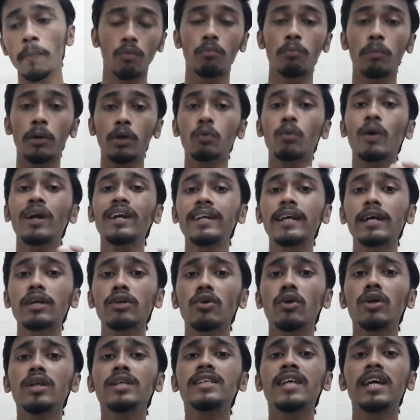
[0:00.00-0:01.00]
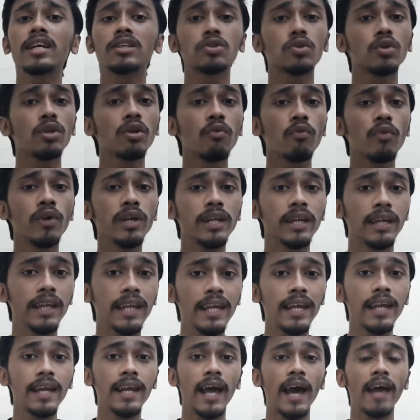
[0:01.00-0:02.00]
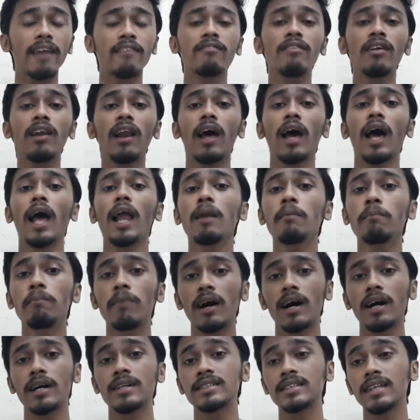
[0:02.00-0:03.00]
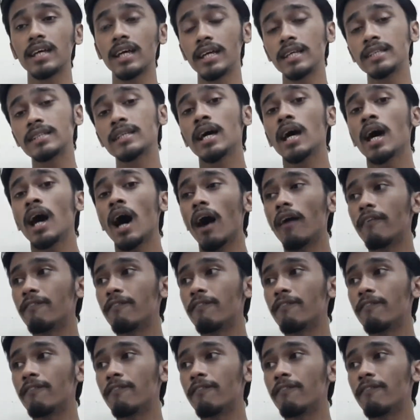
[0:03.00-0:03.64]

but what technology actually we need and will help us is a